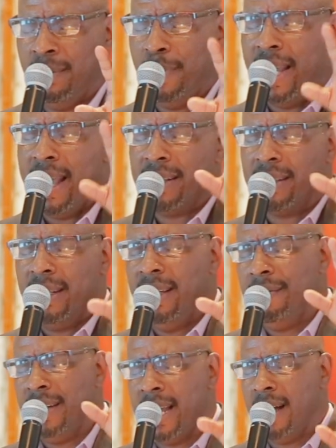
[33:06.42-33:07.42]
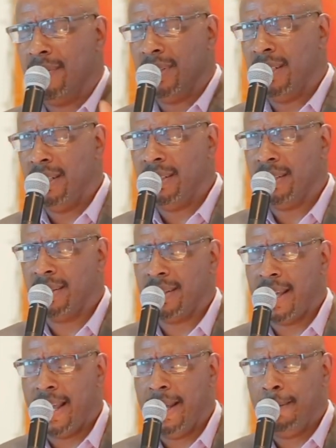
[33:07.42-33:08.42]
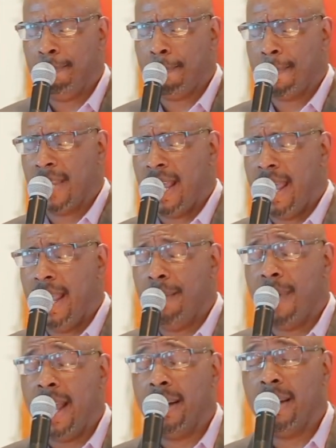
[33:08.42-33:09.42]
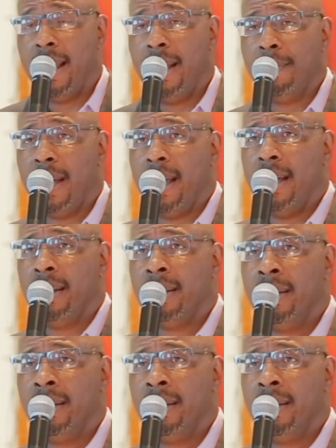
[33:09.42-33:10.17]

We ask it even now in Jesus' name. Amen and amen.